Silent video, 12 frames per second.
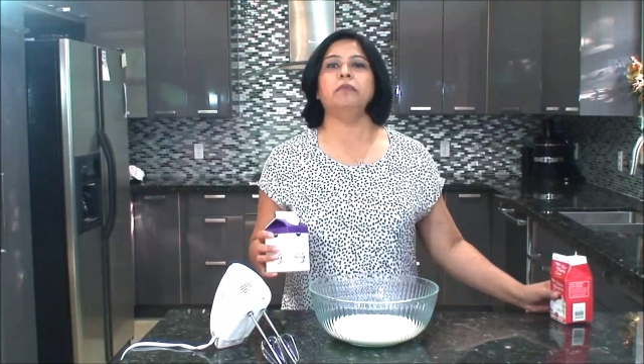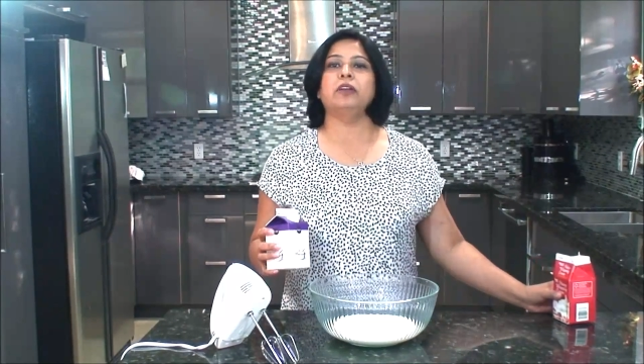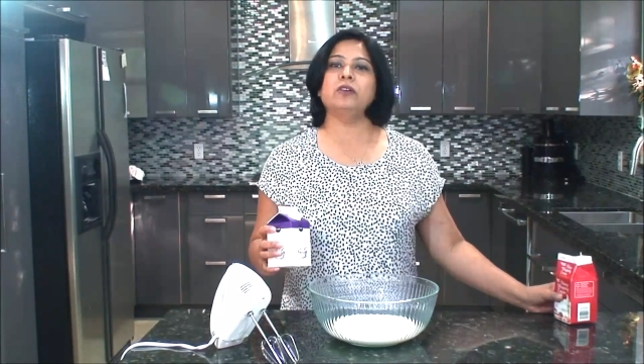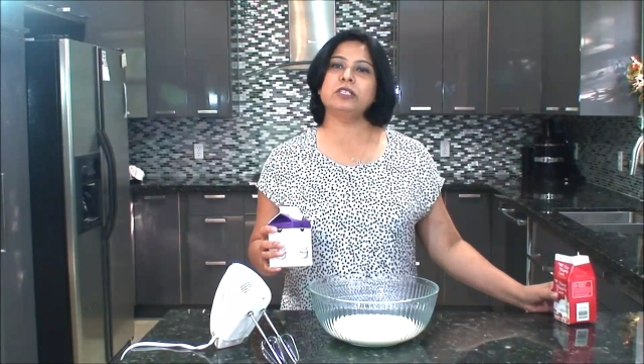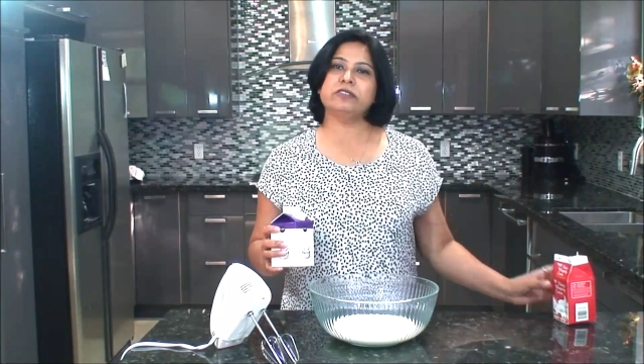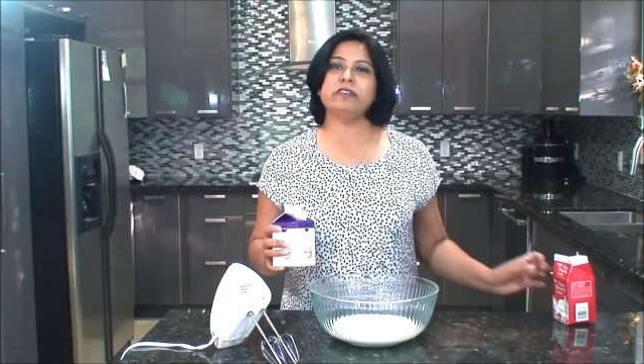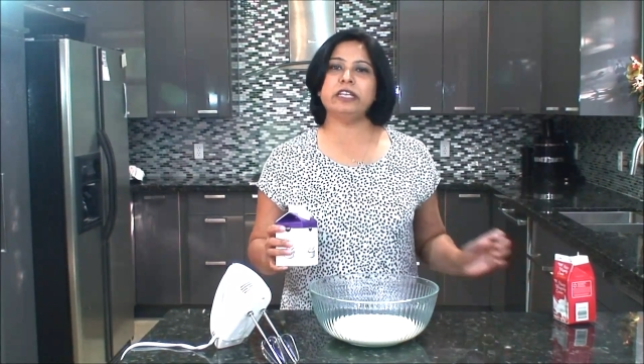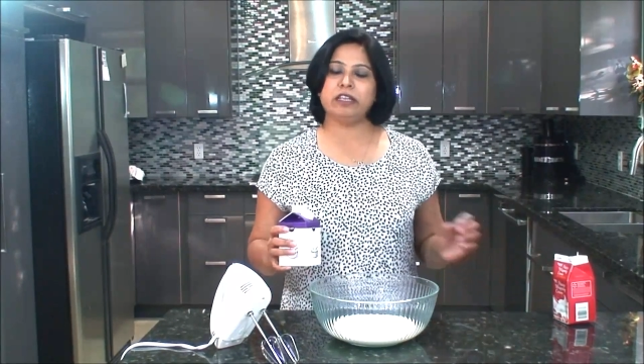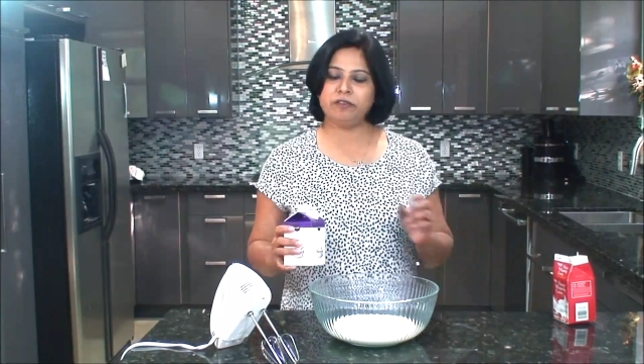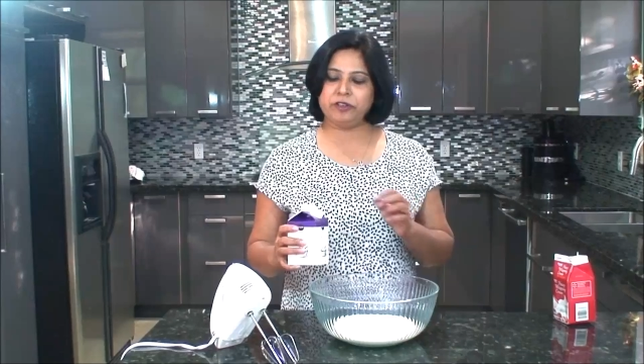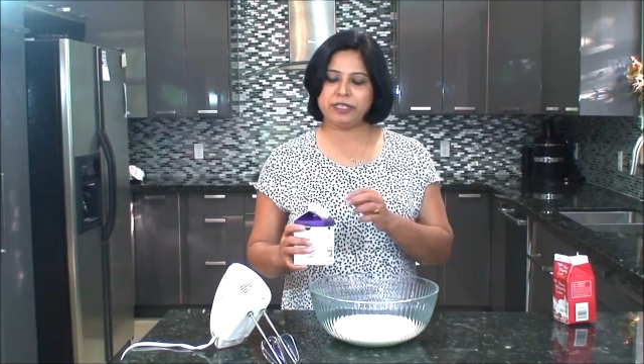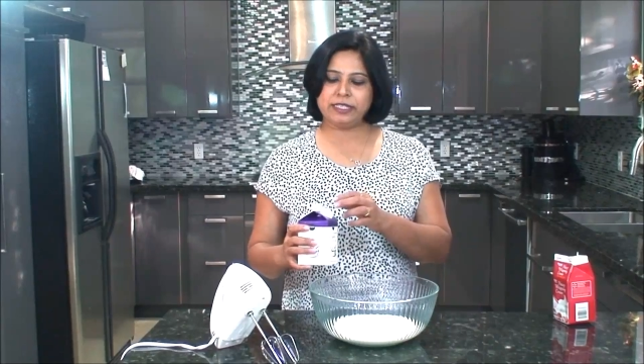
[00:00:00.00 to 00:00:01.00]
because it will
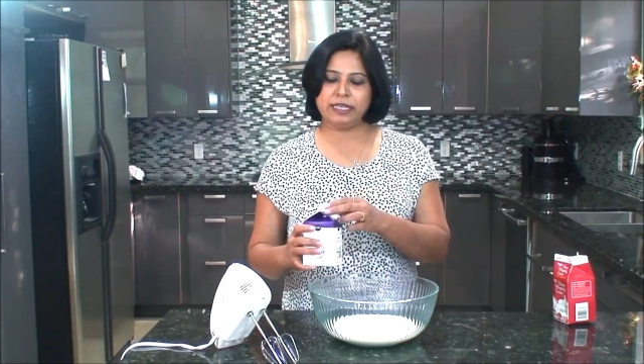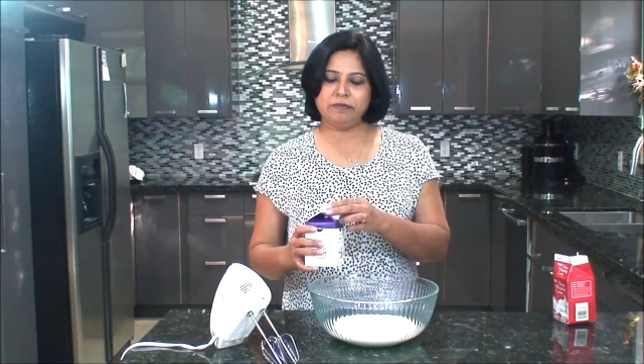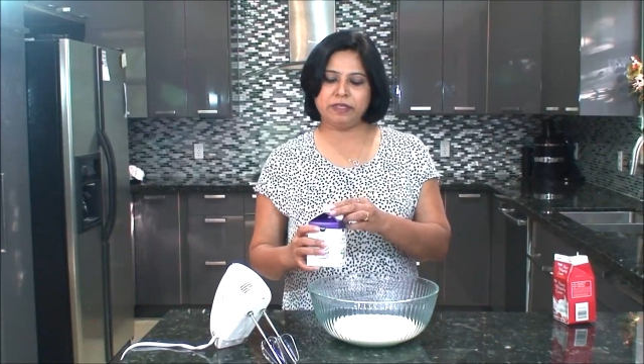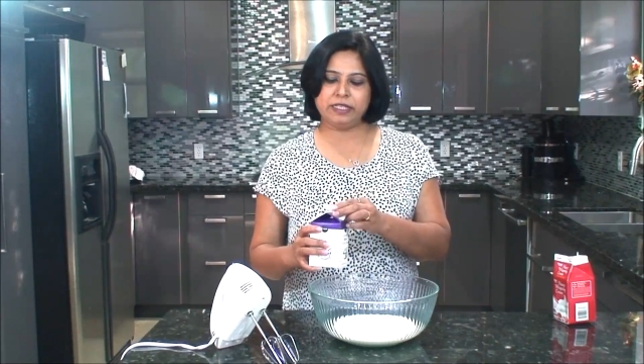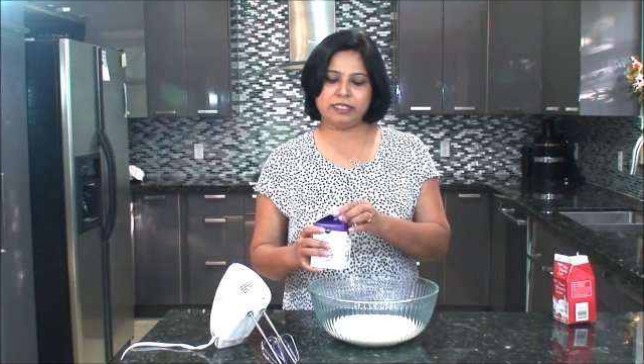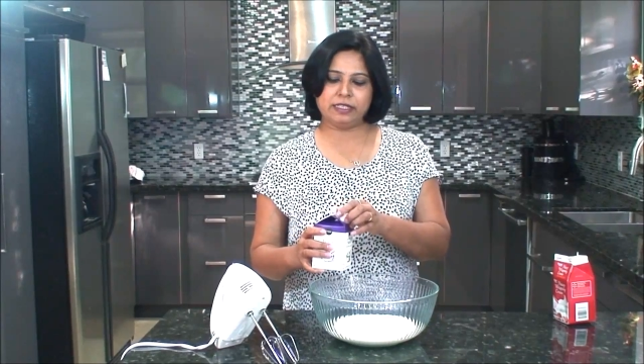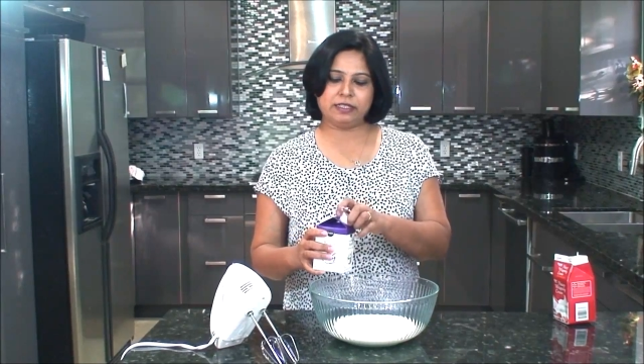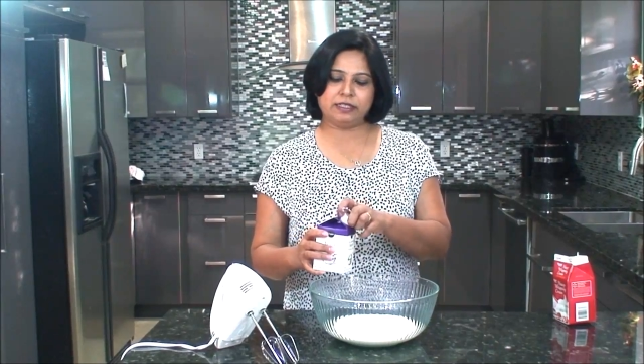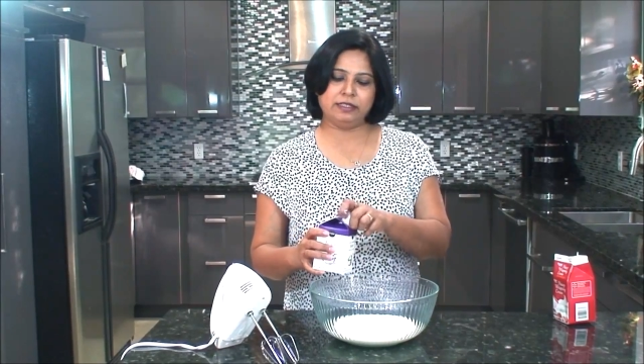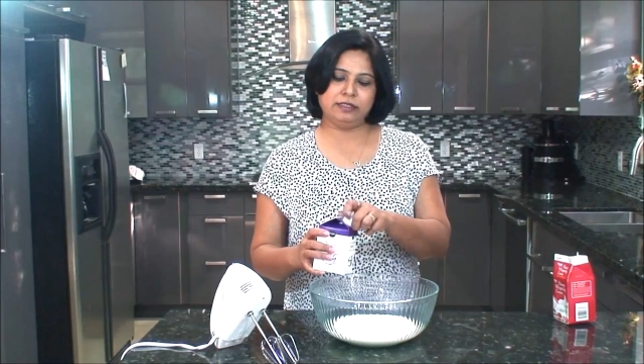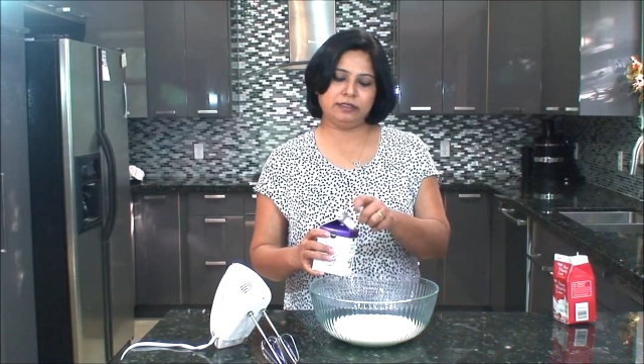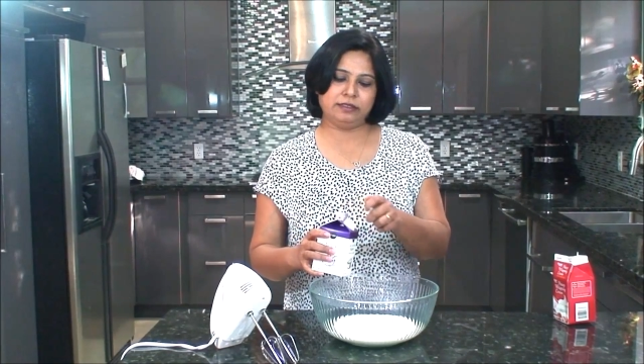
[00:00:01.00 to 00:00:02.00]
give you the same result.